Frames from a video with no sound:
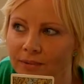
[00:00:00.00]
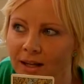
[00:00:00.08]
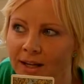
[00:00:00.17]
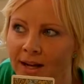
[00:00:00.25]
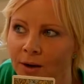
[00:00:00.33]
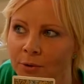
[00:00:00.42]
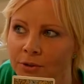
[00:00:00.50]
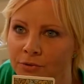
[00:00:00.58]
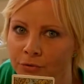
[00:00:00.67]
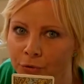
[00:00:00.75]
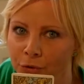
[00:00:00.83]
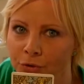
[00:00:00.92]
And now it's
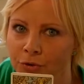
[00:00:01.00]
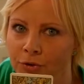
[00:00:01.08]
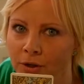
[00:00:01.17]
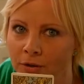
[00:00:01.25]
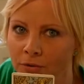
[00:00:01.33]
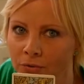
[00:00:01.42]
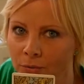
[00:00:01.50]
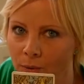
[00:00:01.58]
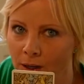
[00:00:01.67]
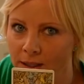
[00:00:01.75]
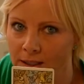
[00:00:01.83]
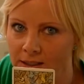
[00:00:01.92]
for you to kind of
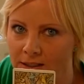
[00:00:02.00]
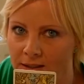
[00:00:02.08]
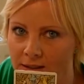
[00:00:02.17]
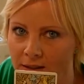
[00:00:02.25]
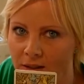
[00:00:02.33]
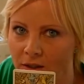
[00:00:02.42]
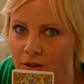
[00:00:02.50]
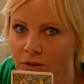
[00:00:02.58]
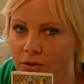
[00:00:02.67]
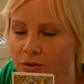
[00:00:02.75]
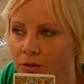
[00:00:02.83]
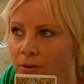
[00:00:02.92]
wait.
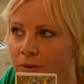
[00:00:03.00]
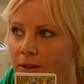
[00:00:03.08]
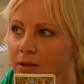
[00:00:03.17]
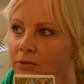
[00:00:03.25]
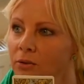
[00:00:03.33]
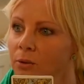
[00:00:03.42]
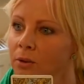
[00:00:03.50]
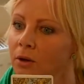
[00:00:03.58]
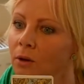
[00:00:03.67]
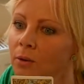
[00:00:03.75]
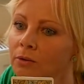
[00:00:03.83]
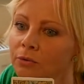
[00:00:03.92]
So if you were
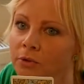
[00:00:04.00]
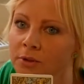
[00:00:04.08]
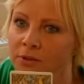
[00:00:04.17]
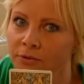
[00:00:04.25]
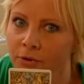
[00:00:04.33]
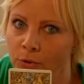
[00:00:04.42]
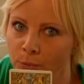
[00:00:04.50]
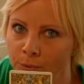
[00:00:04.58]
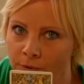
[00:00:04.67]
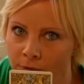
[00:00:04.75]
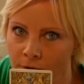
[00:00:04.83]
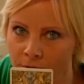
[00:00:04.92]
going for a difficult
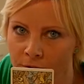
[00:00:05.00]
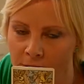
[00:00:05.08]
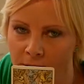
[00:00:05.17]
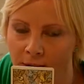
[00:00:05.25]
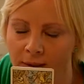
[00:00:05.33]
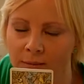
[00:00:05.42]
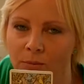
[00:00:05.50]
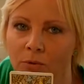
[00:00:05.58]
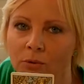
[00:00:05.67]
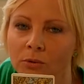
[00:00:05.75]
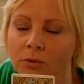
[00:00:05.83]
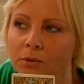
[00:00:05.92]
period of time,
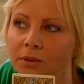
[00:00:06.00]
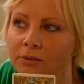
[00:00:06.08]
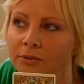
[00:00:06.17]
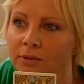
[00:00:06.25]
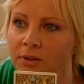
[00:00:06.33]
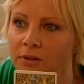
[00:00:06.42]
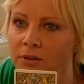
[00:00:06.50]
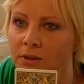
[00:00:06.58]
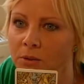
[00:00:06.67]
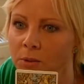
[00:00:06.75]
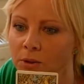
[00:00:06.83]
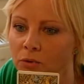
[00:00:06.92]
or if things
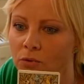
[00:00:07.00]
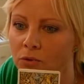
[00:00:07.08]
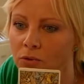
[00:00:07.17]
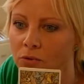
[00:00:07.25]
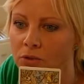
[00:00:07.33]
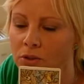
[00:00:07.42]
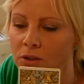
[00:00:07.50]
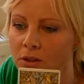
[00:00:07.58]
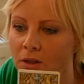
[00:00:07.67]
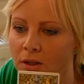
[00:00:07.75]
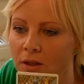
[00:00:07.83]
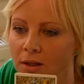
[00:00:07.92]
that were not
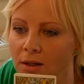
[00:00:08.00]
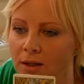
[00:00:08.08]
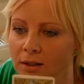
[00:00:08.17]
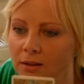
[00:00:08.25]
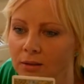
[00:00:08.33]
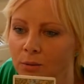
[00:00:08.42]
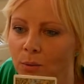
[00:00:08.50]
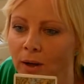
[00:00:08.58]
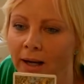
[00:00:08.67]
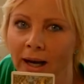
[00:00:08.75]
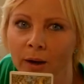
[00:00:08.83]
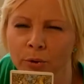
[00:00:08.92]
the
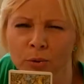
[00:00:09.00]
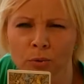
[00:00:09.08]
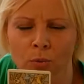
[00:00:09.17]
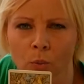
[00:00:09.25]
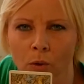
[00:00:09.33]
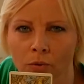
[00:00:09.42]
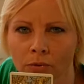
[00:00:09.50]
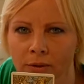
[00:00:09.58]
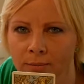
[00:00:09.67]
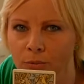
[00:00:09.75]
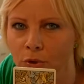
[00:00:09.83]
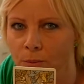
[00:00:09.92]
way how you'd want
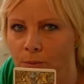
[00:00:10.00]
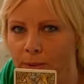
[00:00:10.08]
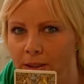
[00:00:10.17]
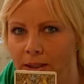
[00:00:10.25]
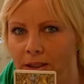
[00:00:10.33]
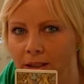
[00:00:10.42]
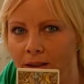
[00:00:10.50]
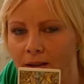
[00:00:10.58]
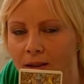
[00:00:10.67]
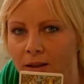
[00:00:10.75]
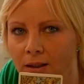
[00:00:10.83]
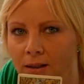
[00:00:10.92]
them to be,
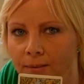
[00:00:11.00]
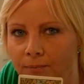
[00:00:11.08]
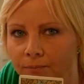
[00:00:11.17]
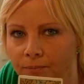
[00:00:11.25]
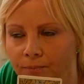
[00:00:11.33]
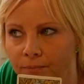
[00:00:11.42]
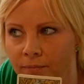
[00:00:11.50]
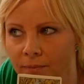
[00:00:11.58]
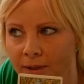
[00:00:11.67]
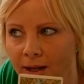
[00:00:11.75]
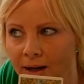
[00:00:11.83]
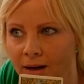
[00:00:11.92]

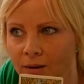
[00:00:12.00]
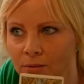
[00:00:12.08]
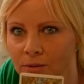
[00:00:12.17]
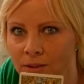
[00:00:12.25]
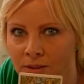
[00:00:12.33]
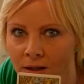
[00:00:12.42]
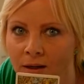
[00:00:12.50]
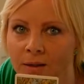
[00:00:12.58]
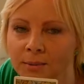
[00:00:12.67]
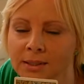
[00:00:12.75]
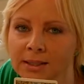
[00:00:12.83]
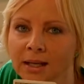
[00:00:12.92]
now the
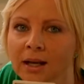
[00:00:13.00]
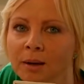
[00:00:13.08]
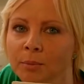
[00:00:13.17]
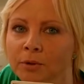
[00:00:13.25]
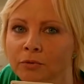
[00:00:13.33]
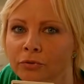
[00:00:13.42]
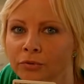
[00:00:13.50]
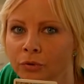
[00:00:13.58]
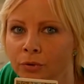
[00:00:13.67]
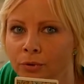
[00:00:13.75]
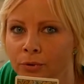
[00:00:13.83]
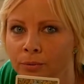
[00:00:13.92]
time is coming
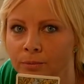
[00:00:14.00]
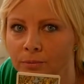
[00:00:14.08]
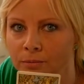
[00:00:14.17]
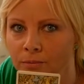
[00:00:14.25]
for